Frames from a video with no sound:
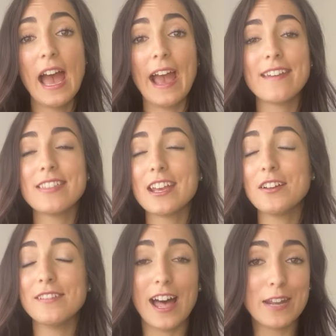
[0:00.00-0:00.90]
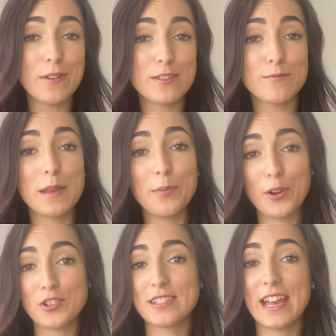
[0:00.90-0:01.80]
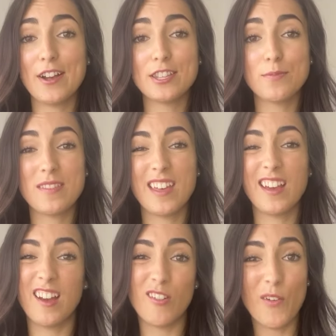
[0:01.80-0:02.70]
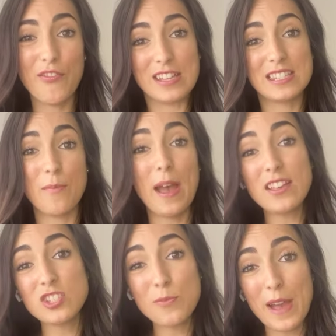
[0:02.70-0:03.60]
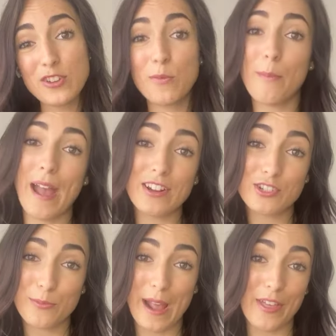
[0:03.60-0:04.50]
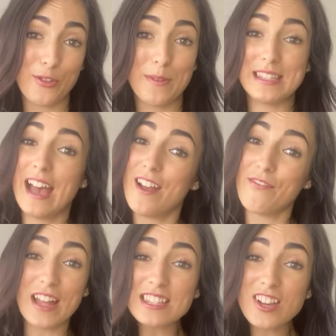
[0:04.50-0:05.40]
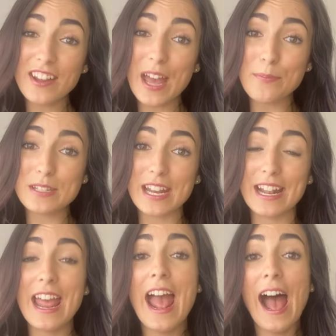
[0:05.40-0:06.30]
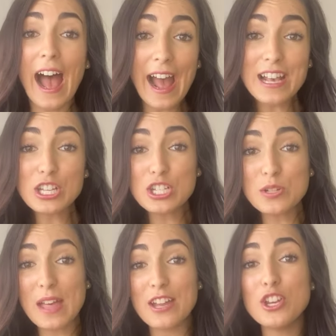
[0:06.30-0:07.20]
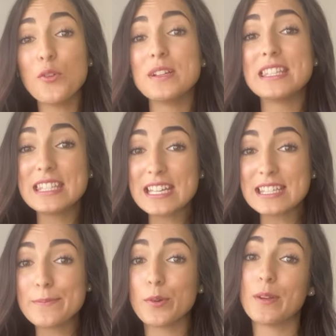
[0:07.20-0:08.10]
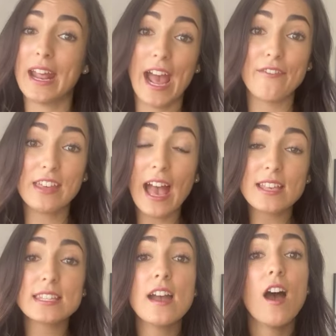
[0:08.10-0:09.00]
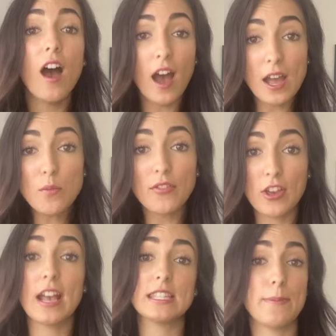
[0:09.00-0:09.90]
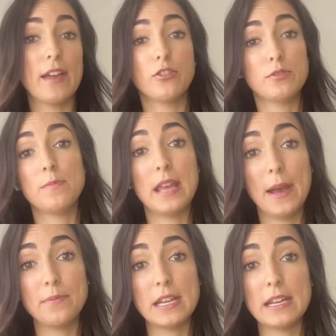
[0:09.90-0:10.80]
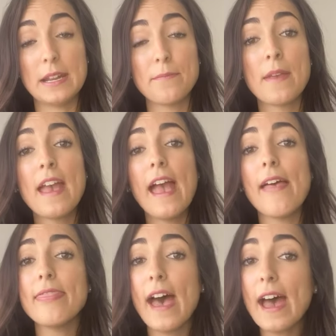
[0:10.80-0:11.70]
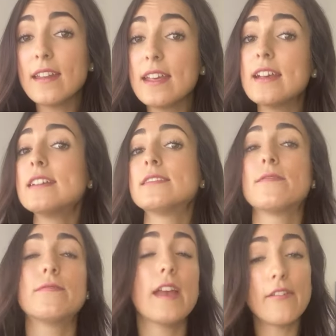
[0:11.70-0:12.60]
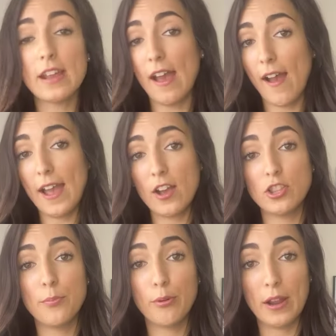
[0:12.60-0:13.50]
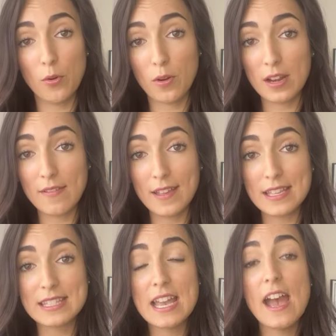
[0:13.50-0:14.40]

I think a lot of us, when we purchase a house, we think, oh, if it's the master bedroom and master bathroom, if that's not updated, I can do that. No one sees it. But when I have guests, I want the guest bathroom to be updated. And that is very high on the priority list